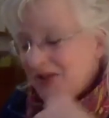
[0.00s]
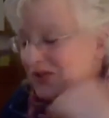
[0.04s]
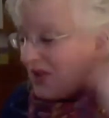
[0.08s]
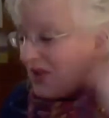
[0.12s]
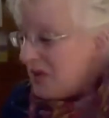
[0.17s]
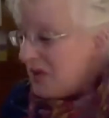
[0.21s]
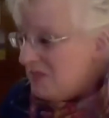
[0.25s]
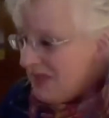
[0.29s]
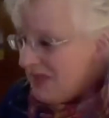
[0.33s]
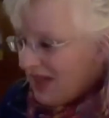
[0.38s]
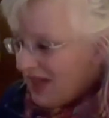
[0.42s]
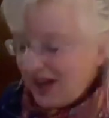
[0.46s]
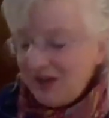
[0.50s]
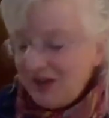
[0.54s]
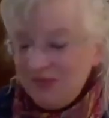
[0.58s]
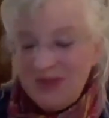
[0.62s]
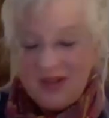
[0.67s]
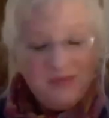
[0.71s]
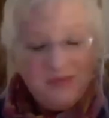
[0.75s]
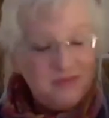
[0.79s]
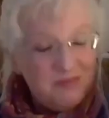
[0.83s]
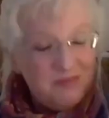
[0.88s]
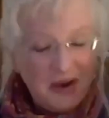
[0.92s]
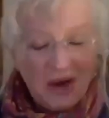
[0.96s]
I met him
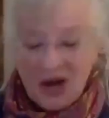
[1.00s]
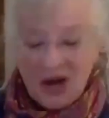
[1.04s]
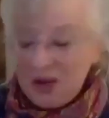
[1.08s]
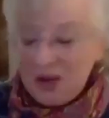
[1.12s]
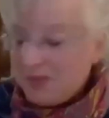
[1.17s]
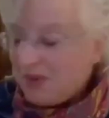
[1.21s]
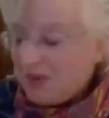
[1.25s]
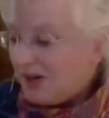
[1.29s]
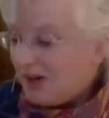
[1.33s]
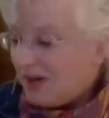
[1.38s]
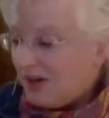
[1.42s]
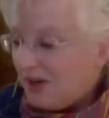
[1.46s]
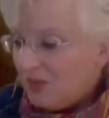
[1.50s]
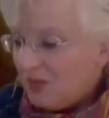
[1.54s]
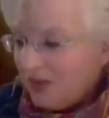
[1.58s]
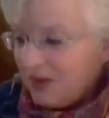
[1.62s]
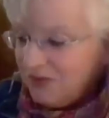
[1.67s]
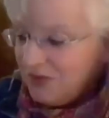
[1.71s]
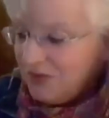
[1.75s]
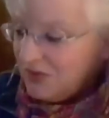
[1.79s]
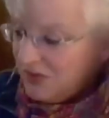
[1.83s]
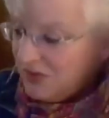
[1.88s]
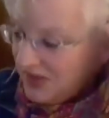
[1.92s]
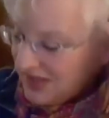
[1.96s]
at mile marker
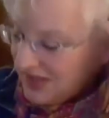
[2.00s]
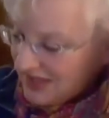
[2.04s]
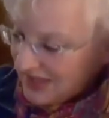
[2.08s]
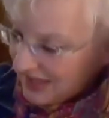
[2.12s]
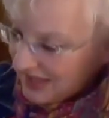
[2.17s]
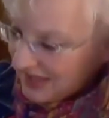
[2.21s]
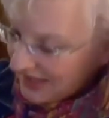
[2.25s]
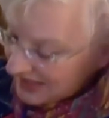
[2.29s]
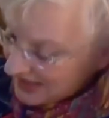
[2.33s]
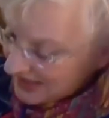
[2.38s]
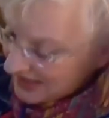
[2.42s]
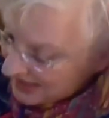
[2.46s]
156